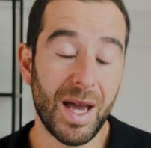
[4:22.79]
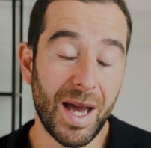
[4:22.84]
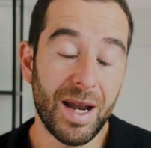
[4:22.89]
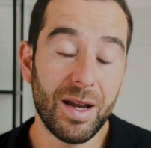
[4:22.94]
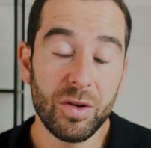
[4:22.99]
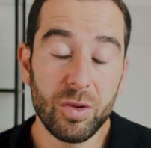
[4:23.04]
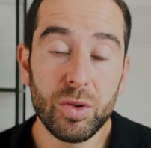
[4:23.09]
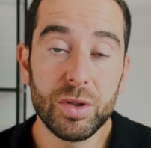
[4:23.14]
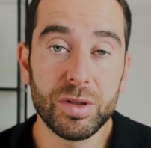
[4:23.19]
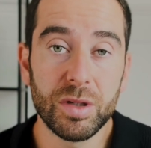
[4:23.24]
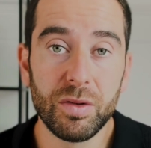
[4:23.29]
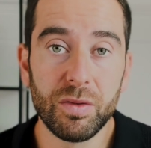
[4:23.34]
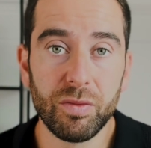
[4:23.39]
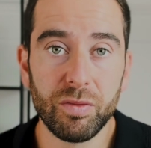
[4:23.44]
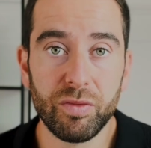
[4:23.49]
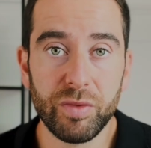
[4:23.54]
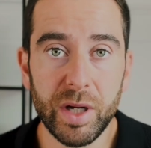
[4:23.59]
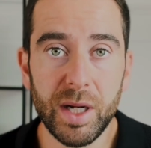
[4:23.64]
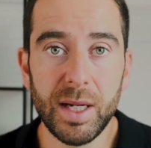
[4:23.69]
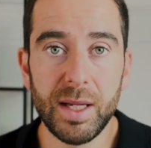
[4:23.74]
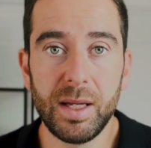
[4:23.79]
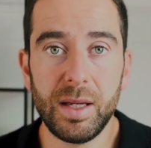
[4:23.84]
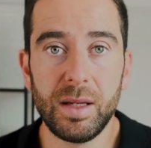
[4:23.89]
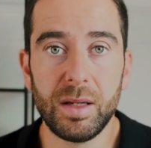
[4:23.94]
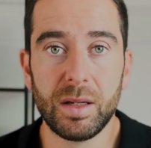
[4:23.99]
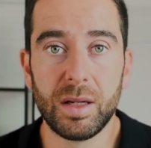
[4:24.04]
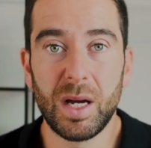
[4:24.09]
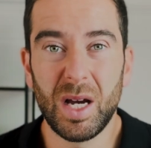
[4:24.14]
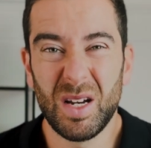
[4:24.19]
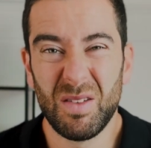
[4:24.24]
And I also
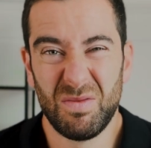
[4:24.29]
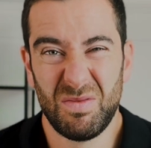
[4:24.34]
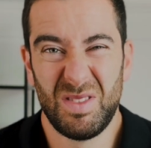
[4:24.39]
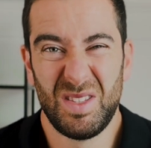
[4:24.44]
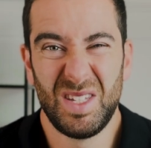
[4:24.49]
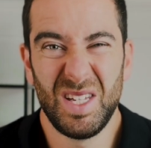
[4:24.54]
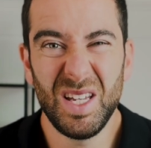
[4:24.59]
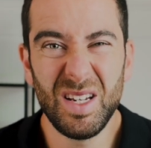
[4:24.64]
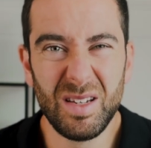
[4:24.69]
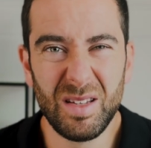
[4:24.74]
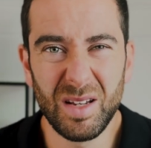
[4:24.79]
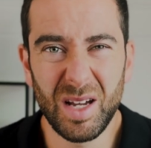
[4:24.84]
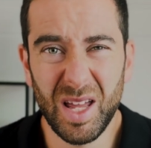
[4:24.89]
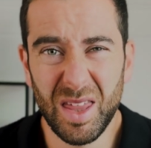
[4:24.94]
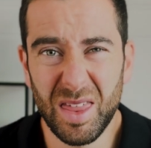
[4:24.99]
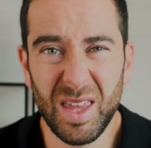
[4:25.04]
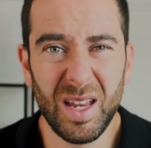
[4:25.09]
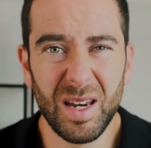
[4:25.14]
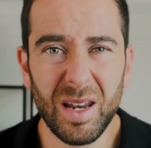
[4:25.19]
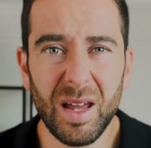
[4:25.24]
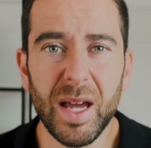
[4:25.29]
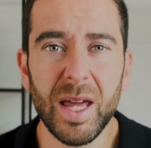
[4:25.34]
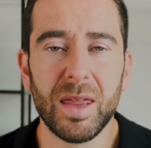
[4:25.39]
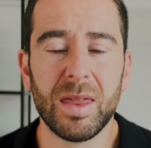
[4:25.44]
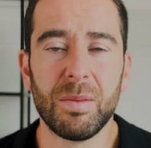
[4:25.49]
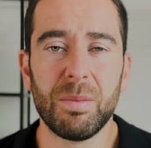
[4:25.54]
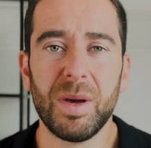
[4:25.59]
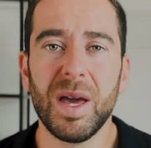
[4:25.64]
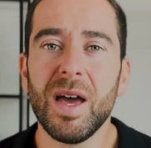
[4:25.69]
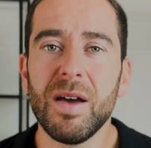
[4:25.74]
really kind of did, I think, like
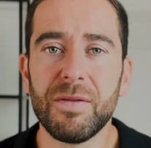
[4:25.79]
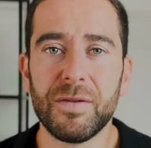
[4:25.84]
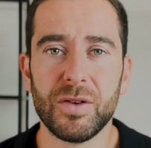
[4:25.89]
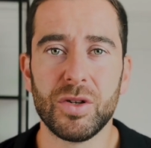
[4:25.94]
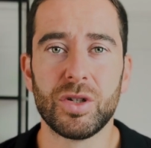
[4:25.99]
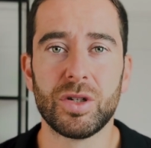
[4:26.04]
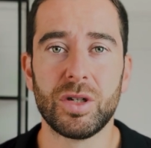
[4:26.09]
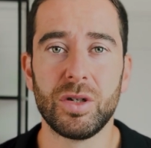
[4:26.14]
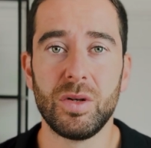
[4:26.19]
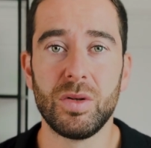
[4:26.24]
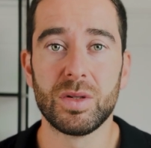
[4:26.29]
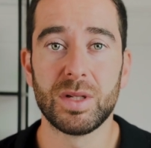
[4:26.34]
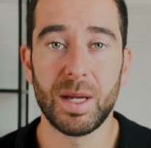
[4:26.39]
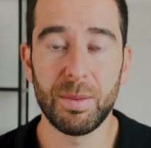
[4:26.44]
the barefoot shoes.